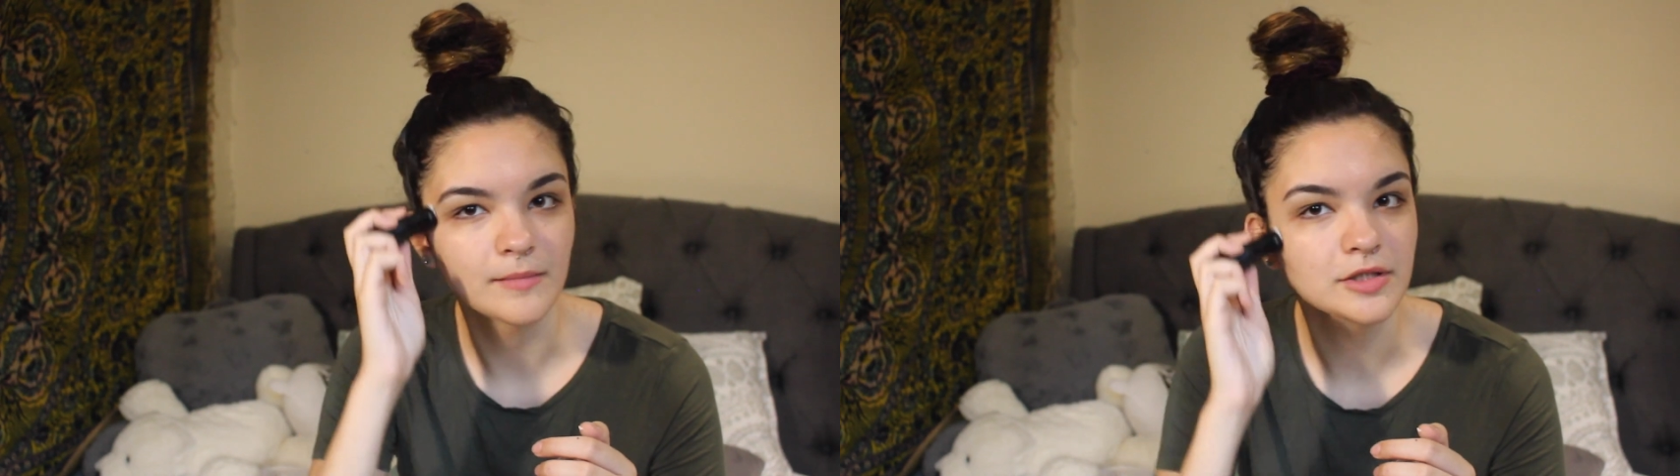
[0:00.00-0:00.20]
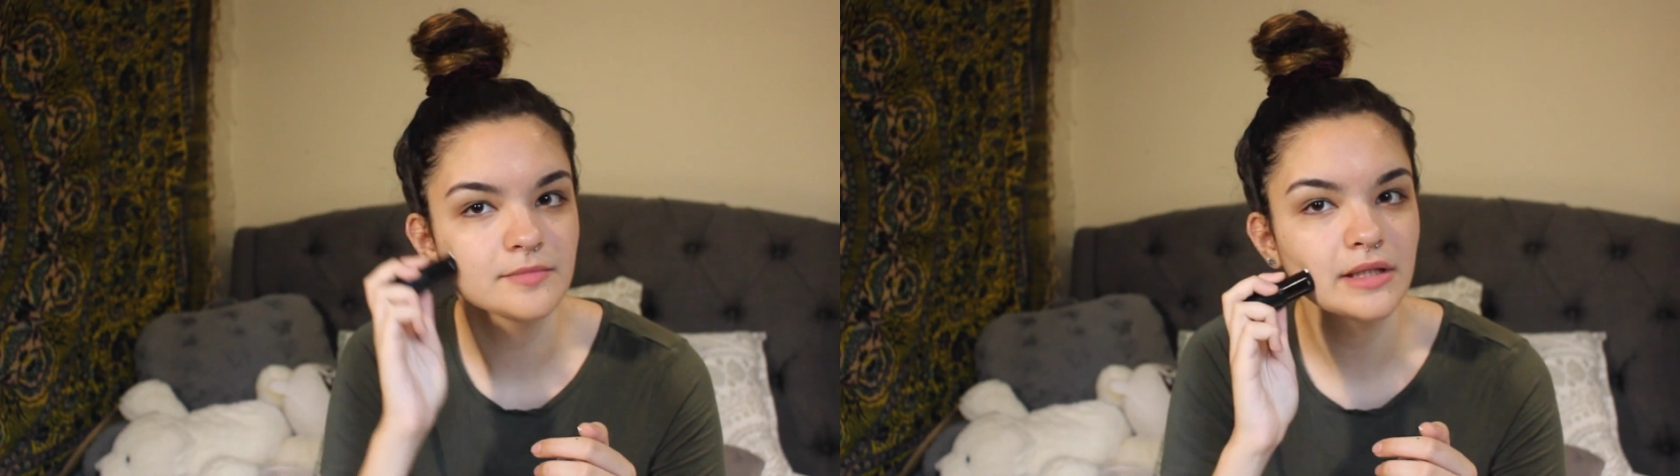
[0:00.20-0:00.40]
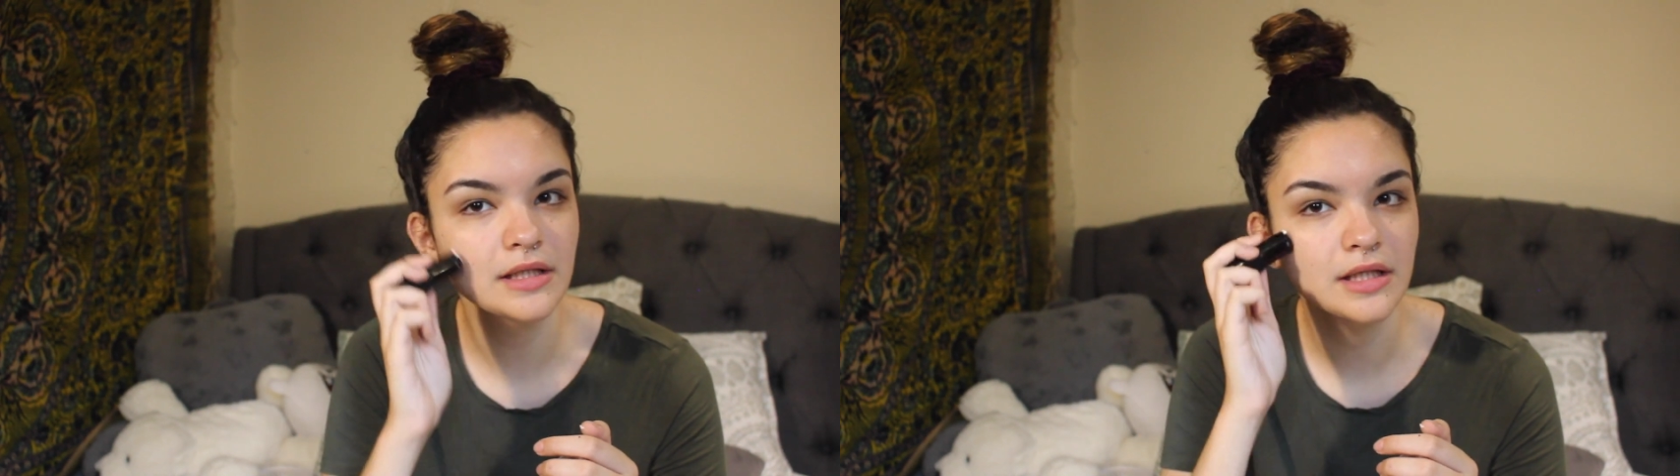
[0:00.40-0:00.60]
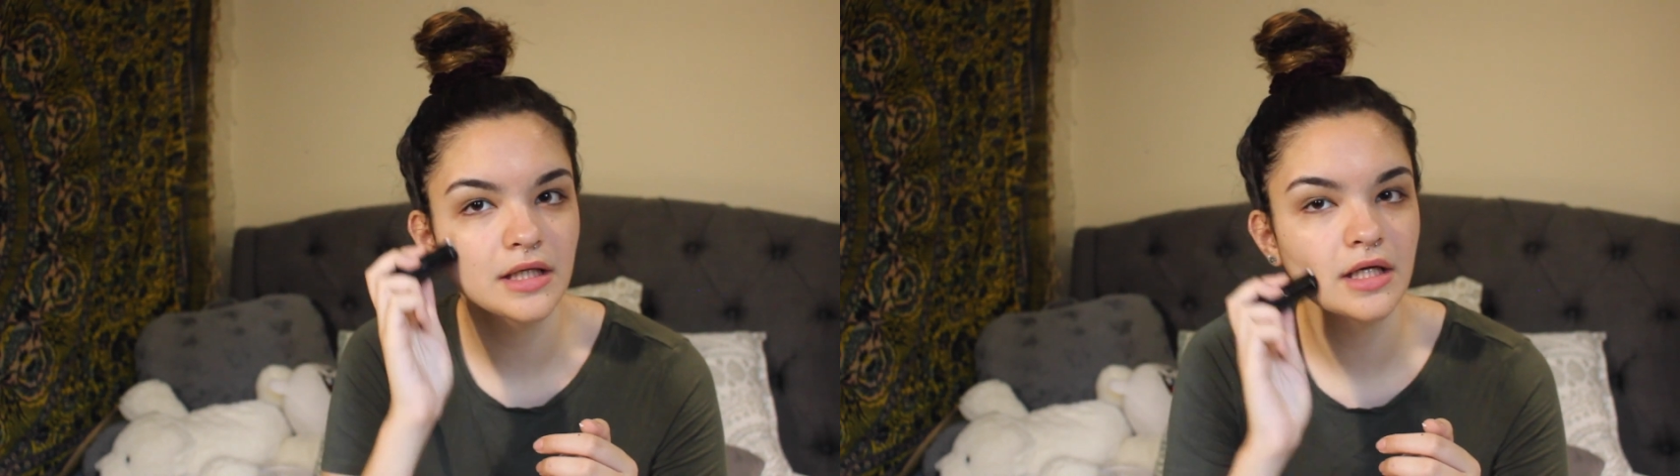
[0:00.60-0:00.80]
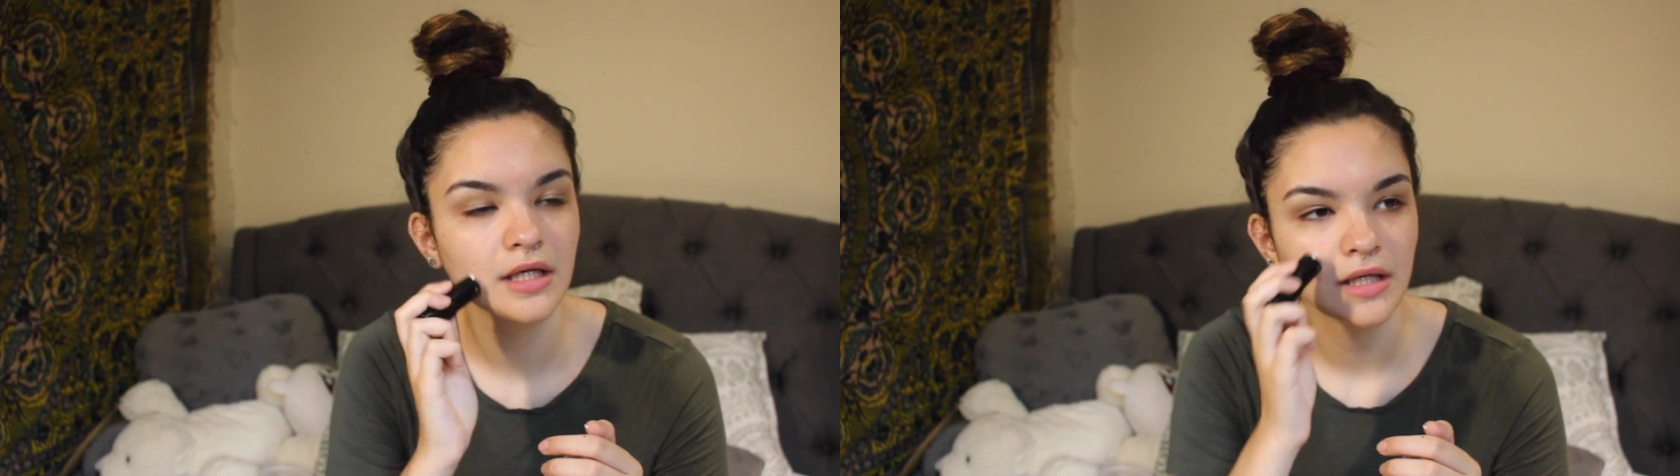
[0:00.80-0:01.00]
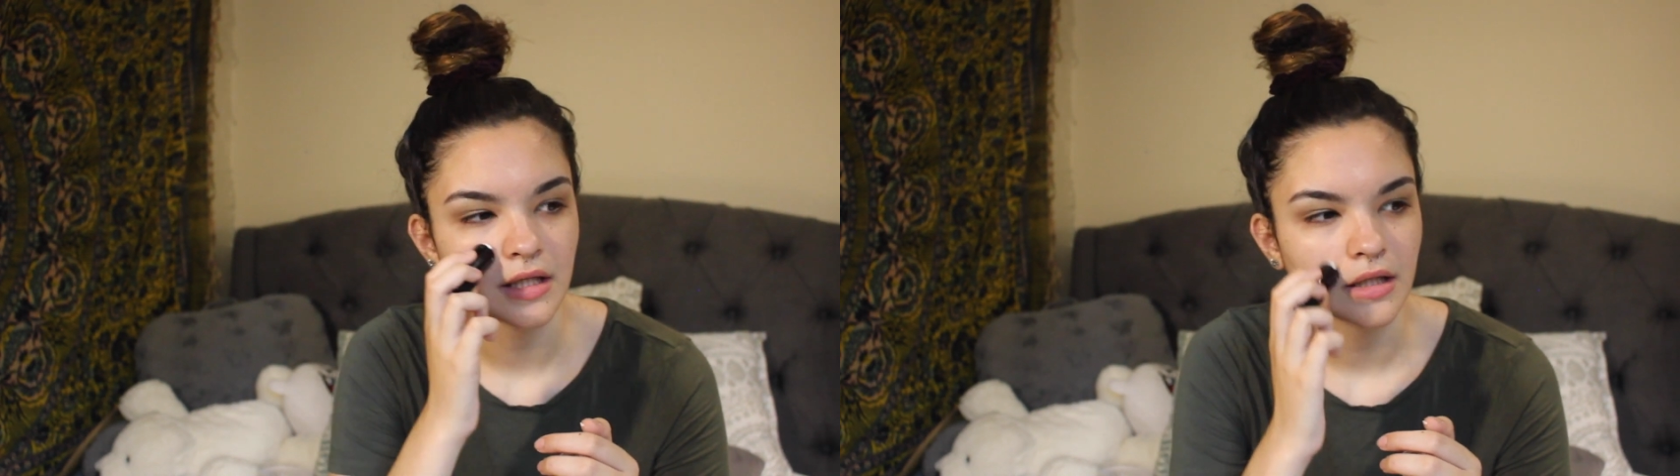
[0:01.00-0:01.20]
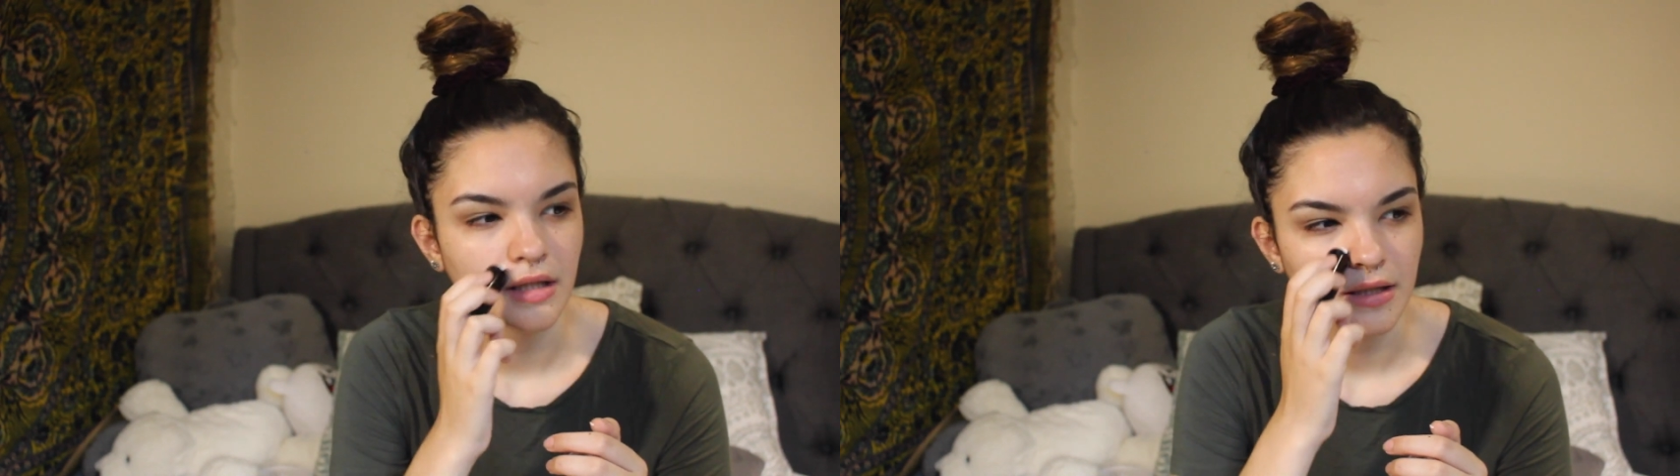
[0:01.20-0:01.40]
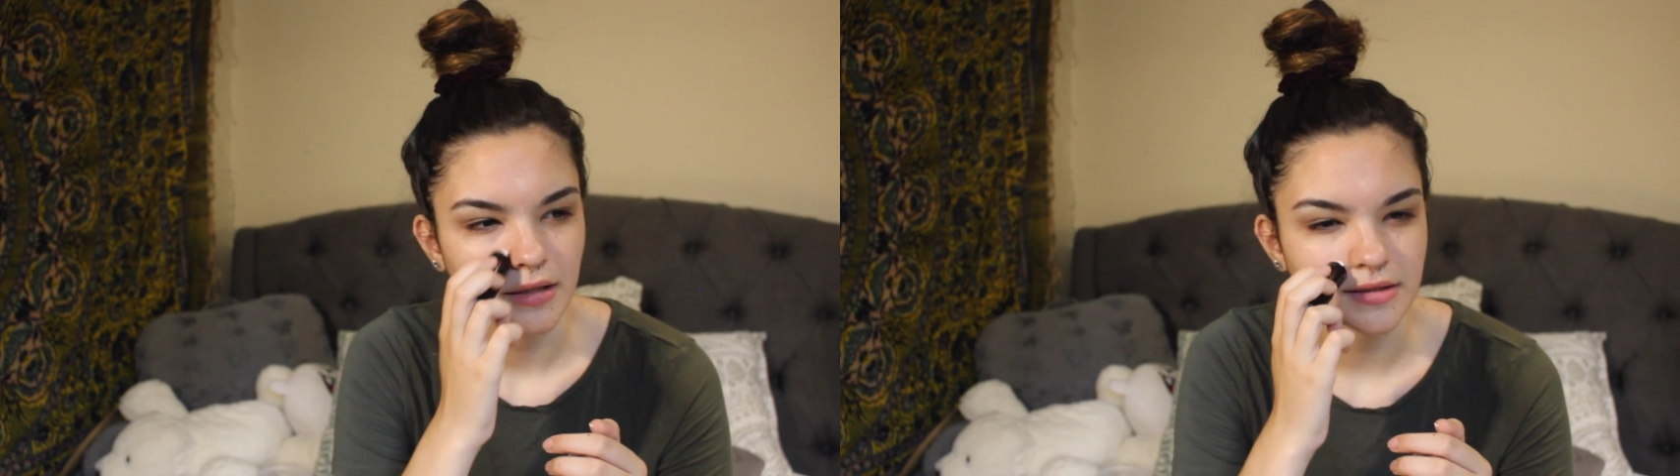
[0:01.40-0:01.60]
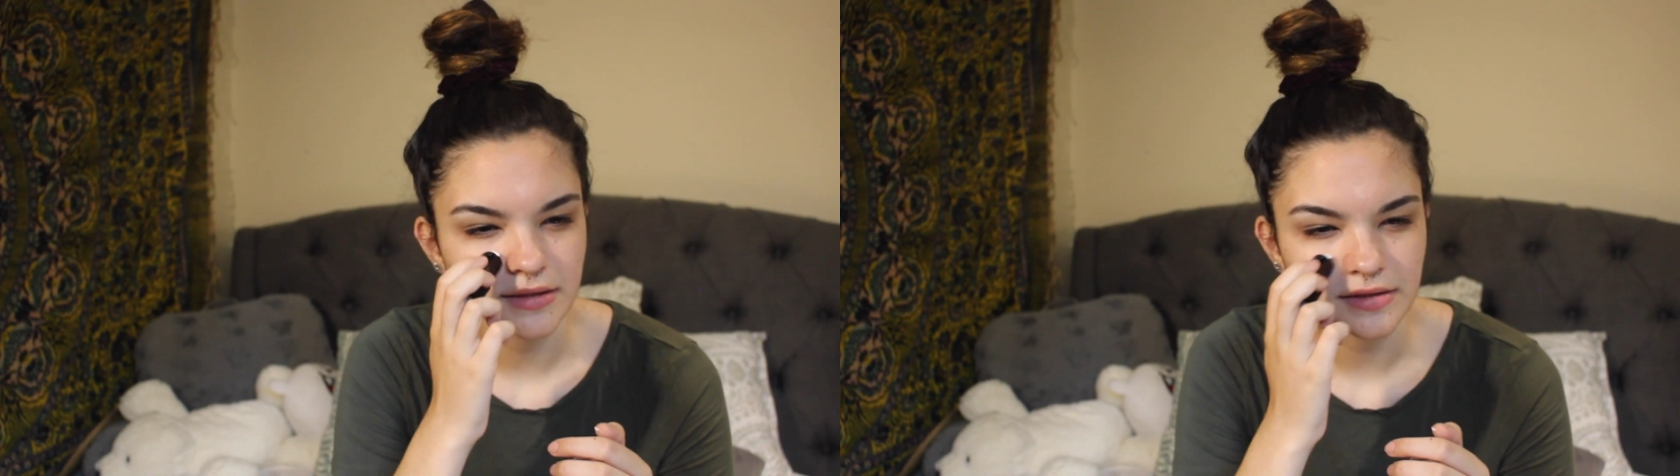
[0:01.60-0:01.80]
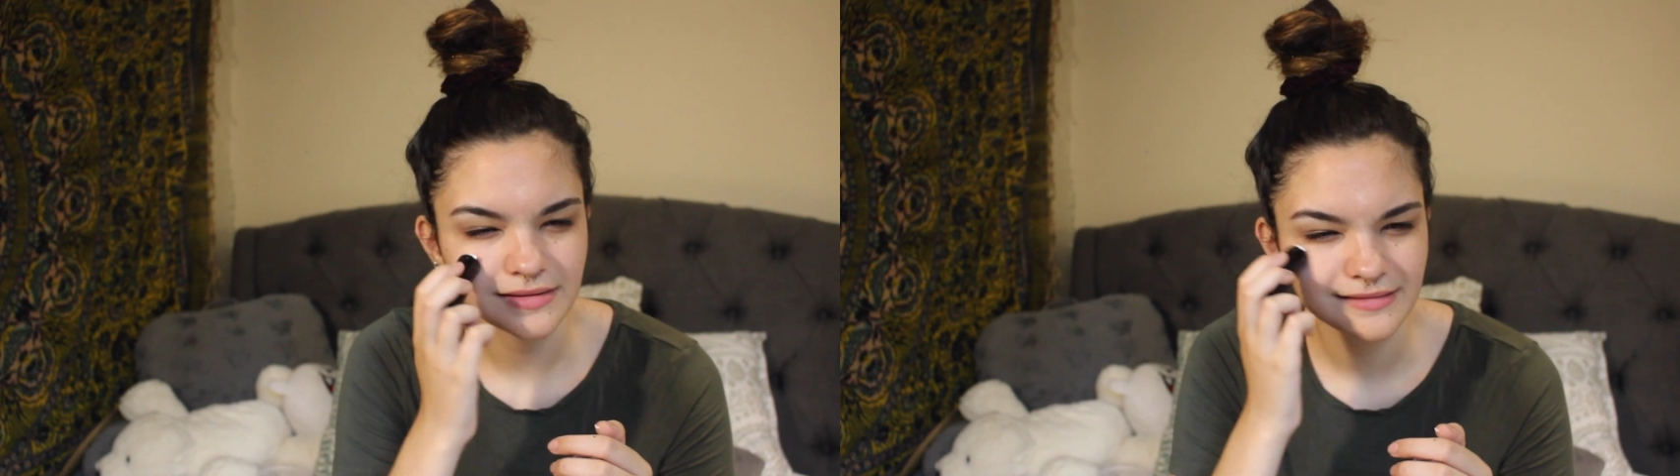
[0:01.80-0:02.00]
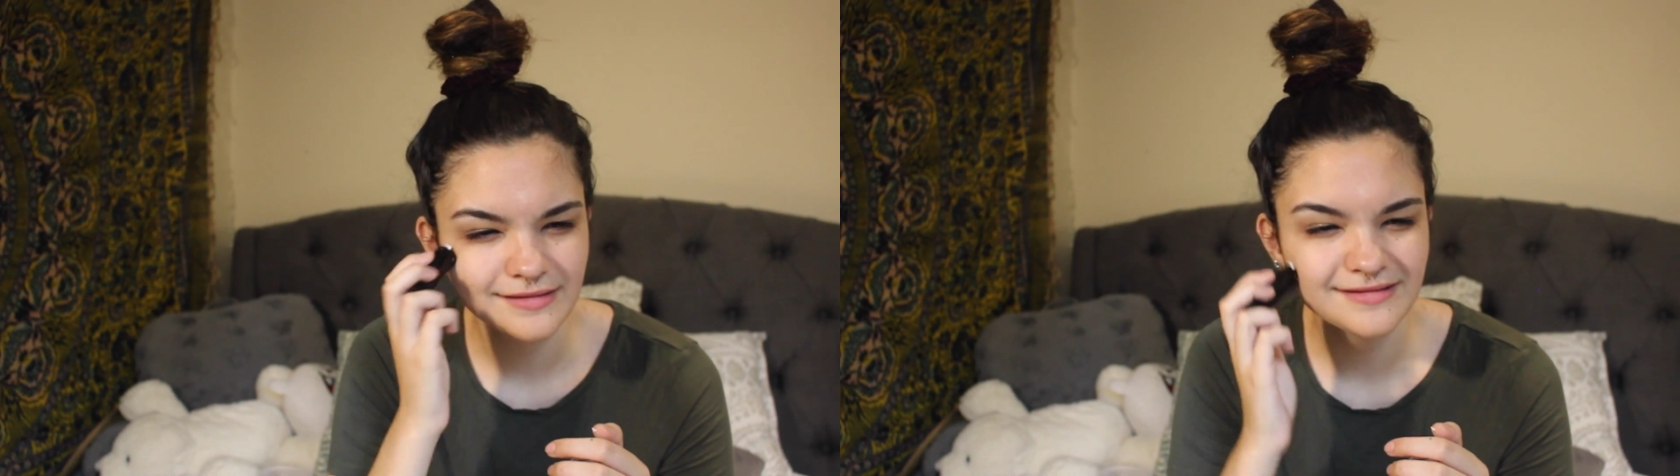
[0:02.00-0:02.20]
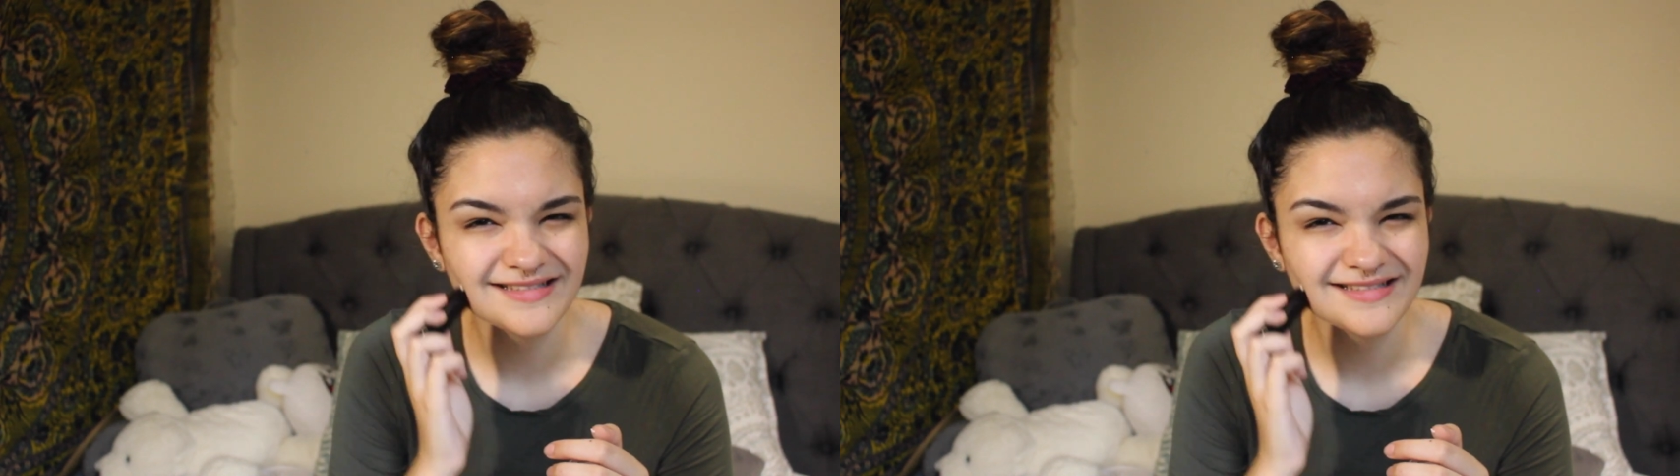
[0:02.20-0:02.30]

much better, because this